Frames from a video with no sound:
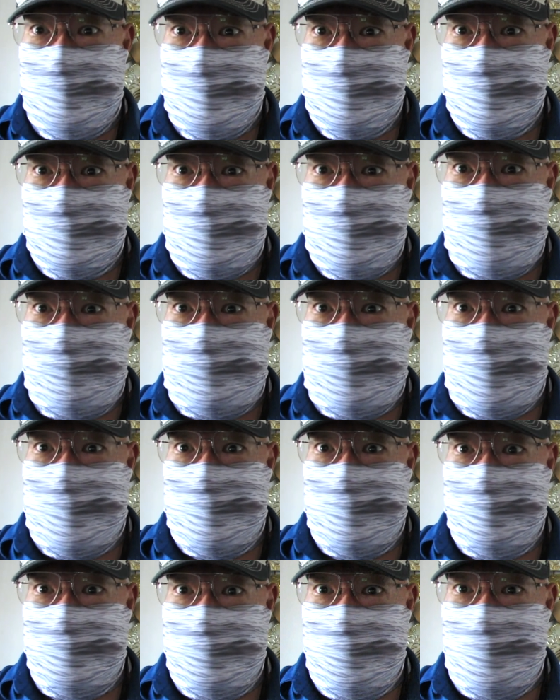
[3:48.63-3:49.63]
So
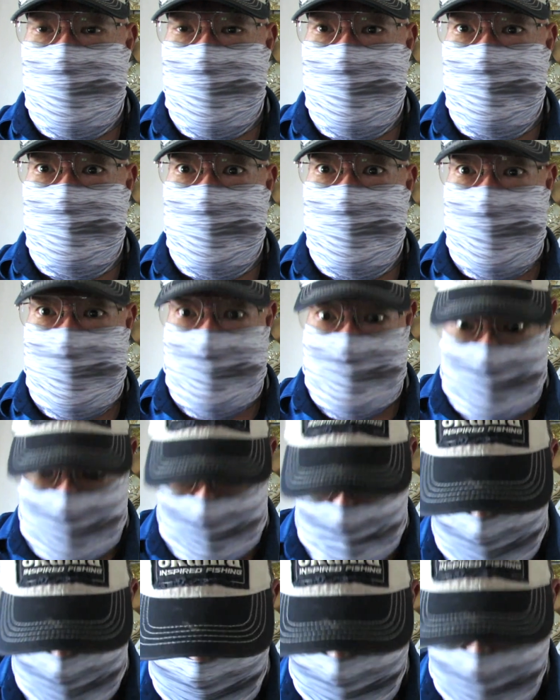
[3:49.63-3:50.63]
far, no complaints.
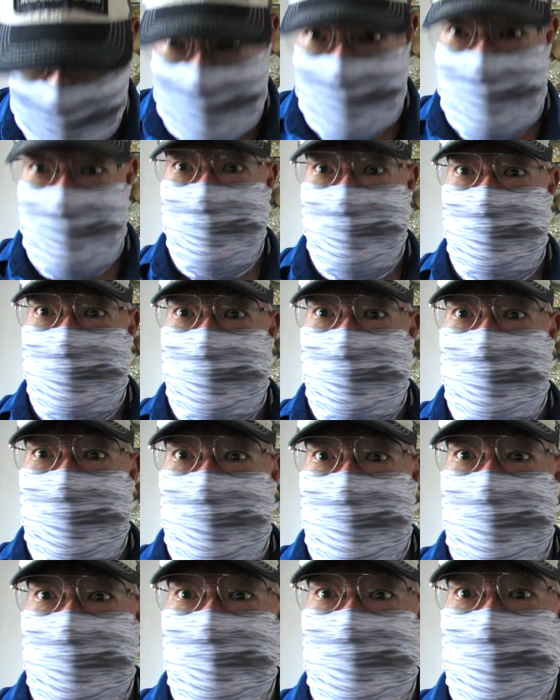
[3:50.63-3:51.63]
I've been down, no
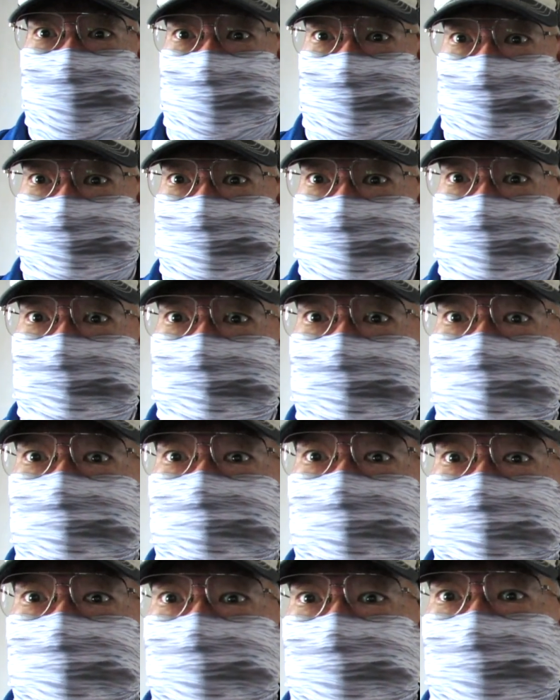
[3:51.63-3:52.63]
complaints.
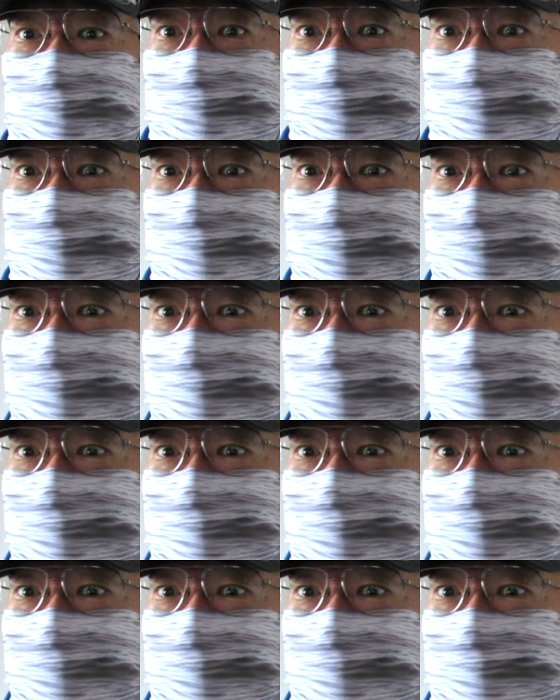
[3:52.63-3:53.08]
I did